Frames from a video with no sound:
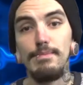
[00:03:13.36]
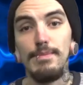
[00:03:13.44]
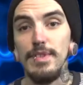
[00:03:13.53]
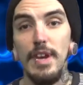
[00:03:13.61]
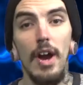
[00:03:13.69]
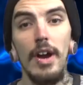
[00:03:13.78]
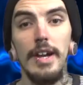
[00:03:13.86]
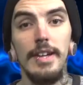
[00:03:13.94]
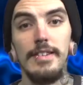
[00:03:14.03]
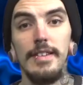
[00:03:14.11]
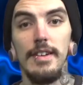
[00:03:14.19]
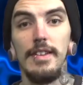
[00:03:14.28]
sorry
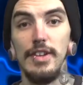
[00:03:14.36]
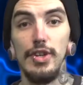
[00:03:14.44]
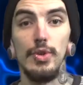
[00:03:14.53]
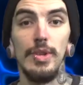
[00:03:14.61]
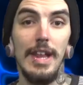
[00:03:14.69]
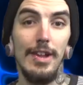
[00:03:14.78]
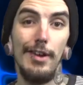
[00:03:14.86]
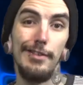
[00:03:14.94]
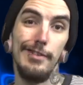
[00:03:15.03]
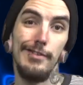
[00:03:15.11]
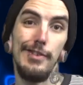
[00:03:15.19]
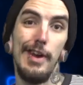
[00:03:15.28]
to the dude that lost
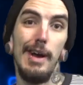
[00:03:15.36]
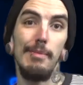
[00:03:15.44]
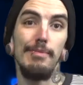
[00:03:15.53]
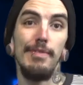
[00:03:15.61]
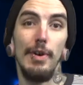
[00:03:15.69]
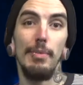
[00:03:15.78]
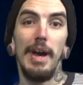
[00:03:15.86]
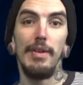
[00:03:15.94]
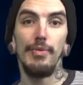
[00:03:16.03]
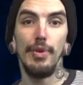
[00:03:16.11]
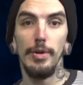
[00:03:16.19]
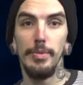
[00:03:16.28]
his job. Feel bad
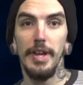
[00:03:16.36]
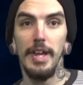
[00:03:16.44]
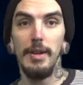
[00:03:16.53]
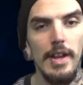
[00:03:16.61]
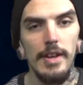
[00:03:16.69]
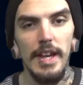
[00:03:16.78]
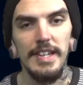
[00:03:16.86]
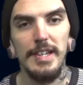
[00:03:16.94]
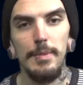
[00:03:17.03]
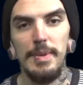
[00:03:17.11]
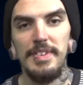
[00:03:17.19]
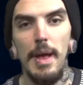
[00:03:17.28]
for you, buddy. Next
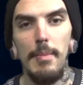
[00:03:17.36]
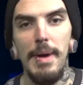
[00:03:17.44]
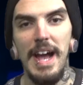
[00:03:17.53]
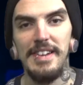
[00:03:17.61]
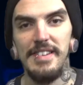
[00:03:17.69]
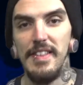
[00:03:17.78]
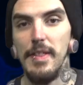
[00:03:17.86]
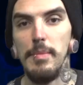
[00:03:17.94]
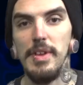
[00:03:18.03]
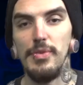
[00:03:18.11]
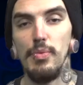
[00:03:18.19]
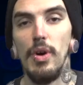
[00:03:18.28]
up is that match that The
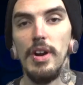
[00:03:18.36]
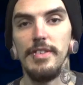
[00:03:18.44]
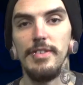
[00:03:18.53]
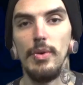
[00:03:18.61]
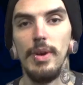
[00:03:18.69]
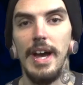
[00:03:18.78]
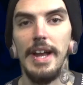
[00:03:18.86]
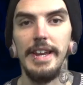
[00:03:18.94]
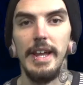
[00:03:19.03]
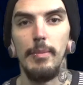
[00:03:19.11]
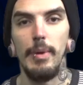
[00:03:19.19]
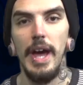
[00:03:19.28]
Miz wanted so
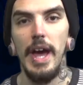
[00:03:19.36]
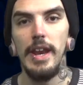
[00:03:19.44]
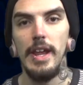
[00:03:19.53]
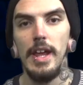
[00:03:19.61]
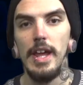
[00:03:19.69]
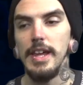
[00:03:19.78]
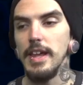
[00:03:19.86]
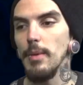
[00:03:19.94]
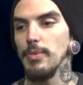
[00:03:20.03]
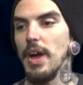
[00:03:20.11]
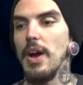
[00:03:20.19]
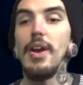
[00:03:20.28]
goddamn bad. He
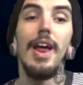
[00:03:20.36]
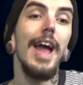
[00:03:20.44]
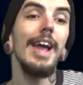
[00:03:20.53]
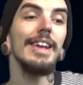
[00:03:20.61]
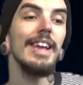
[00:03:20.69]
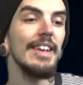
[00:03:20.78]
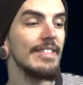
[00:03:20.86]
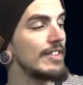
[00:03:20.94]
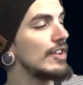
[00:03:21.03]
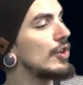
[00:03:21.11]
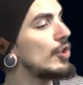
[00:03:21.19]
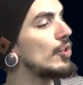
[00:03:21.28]
comes out, and
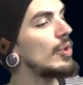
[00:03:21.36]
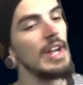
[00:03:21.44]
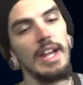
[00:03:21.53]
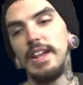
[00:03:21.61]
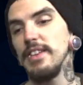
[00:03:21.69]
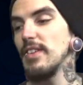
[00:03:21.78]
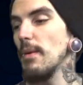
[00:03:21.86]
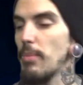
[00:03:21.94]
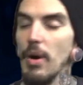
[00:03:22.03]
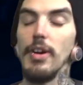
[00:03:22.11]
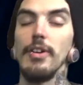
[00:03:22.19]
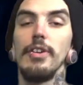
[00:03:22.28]
guess who his
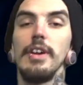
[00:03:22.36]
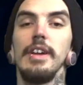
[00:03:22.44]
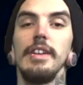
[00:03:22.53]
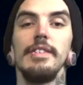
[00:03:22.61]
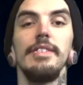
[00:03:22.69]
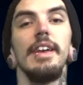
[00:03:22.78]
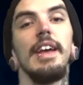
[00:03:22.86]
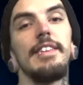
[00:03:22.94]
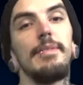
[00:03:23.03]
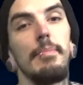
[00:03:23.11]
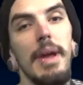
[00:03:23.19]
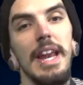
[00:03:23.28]
partner is?
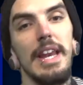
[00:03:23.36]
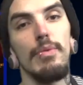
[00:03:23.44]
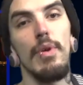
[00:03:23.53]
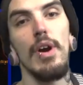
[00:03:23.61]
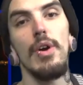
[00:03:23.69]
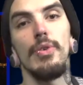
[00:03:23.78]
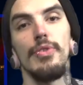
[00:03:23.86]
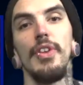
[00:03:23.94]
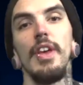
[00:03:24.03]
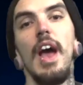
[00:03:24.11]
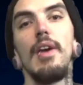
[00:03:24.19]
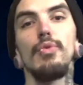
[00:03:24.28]
It's Mandy Rose.
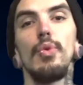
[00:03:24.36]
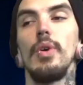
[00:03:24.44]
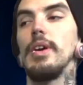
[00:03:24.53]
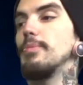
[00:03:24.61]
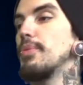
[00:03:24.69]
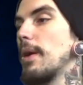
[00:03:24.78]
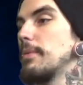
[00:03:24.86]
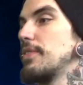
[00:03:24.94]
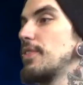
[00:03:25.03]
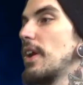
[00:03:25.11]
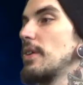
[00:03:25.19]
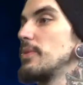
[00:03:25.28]
Everyone probably
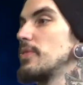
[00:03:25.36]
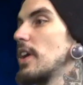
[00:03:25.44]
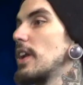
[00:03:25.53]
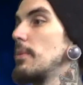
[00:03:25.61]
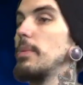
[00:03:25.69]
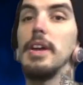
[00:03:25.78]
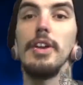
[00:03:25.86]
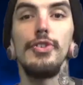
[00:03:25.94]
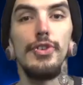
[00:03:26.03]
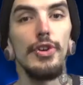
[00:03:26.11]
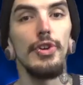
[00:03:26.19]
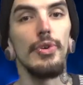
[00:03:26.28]
thought it was gonna be a
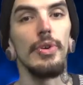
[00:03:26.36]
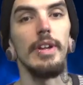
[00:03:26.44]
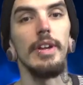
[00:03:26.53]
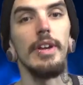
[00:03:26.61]
dude.